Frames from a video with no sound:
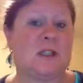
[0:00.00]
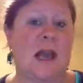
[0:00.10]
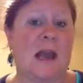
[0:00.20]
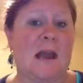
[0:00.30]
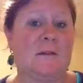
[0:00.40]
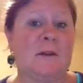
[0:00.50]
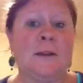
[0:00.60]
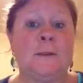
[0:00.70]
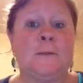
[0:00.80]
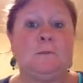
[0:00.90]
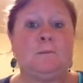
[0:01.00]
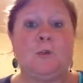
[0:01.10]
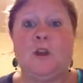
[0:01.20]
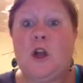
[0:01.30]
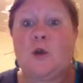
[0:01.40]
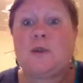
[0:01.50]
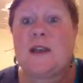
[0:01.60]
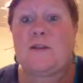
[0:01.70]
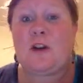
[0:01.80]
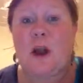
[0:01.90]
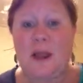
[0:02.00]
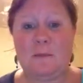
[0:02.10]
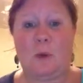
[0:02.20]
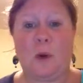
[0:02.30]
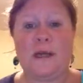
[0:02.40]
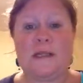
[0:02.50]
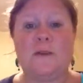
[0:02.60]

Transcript: have, 7 or 8 points.